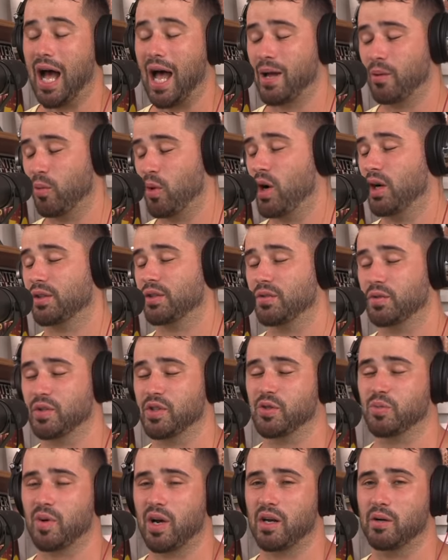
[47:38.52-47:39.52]
I walked through a
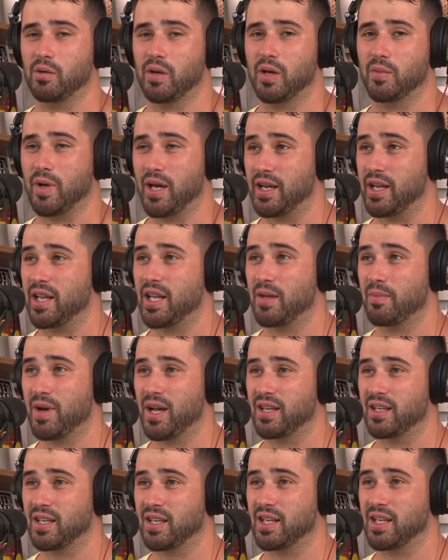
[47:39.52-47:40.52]
spider web and it hit
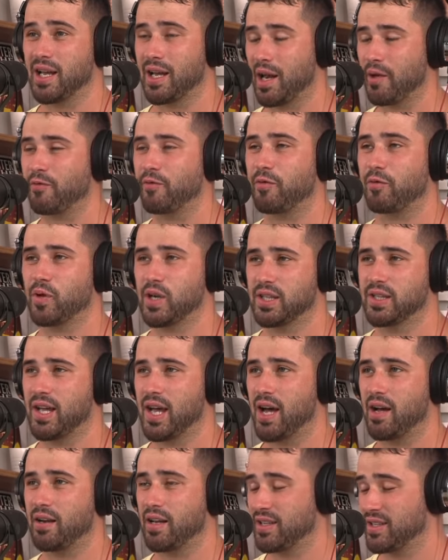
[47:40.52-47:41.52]
my knee and I freaked
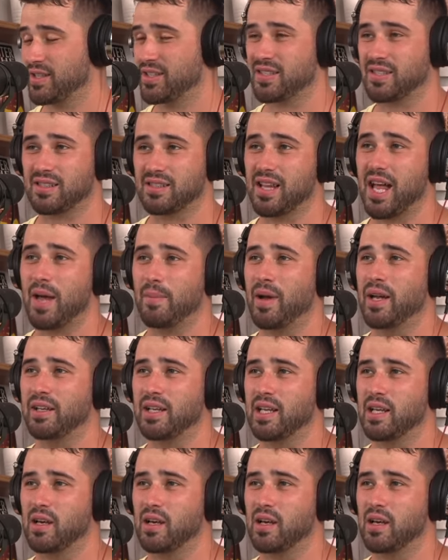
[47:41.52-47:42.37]
out and it well, slapped my knee.